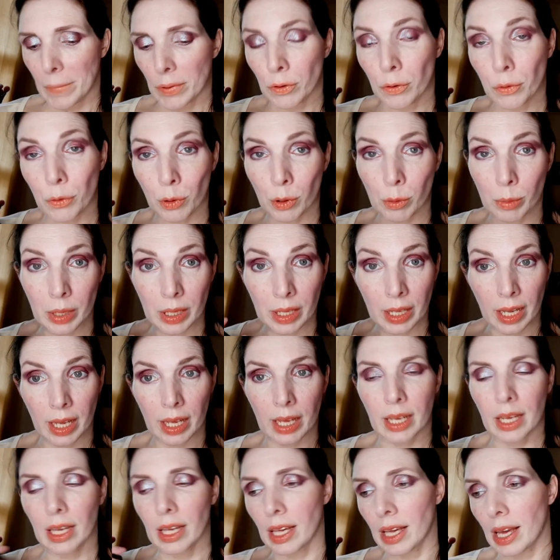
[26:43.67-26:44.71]

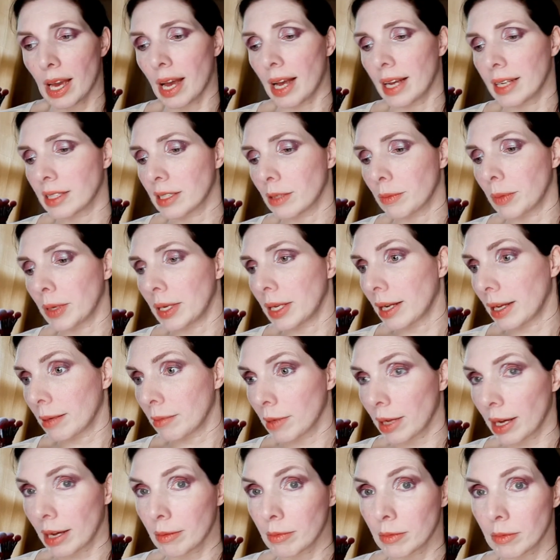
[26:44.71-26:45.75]
Normally, yes, but
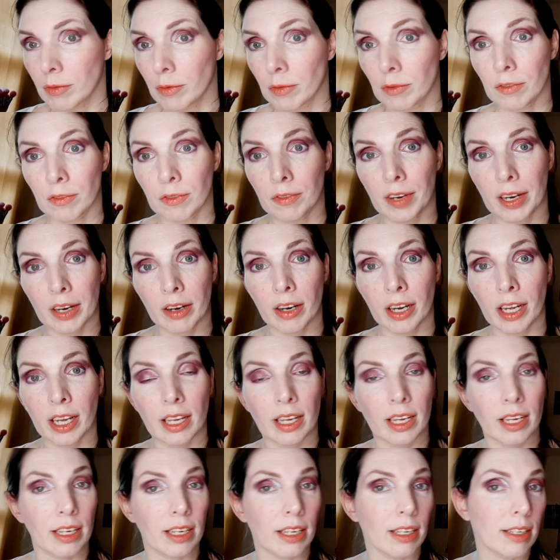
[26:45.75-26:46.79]
I'm
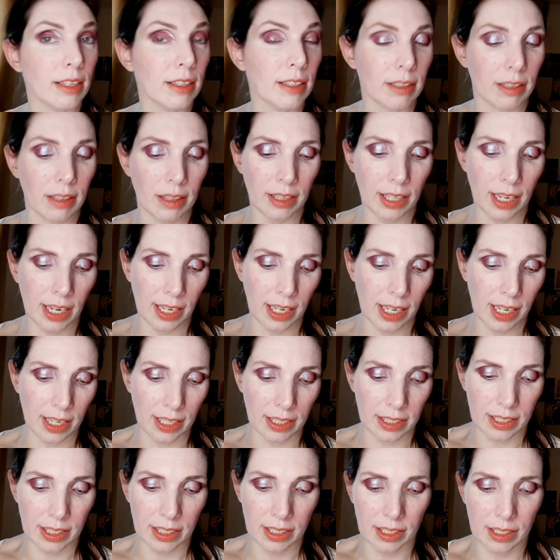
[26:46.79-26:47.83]
very leaning
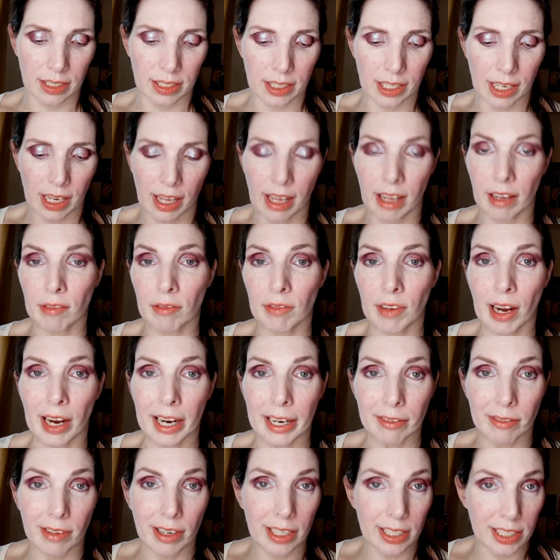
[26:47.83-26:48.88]
into
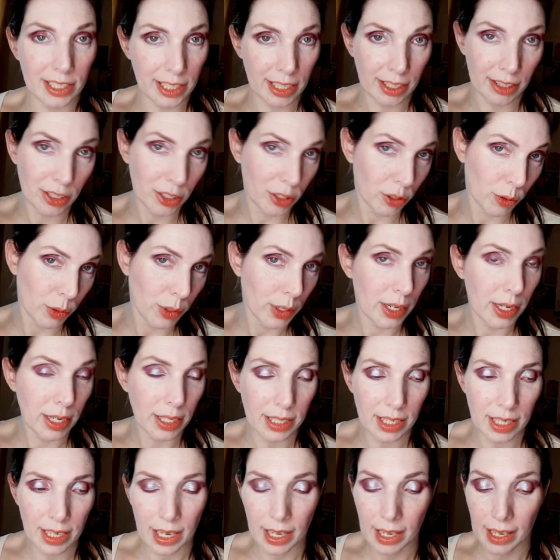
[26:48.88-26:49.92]
Elvira territory
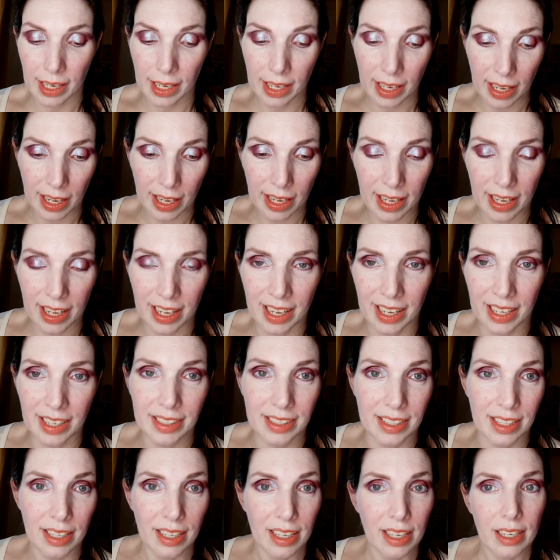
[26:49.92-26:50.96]
today,
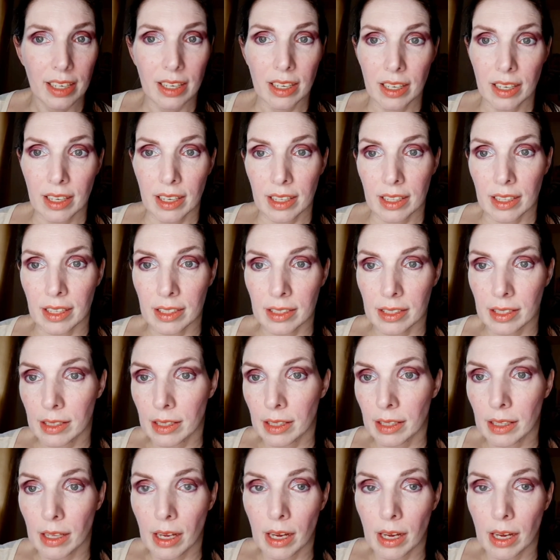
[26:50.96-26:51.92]
and this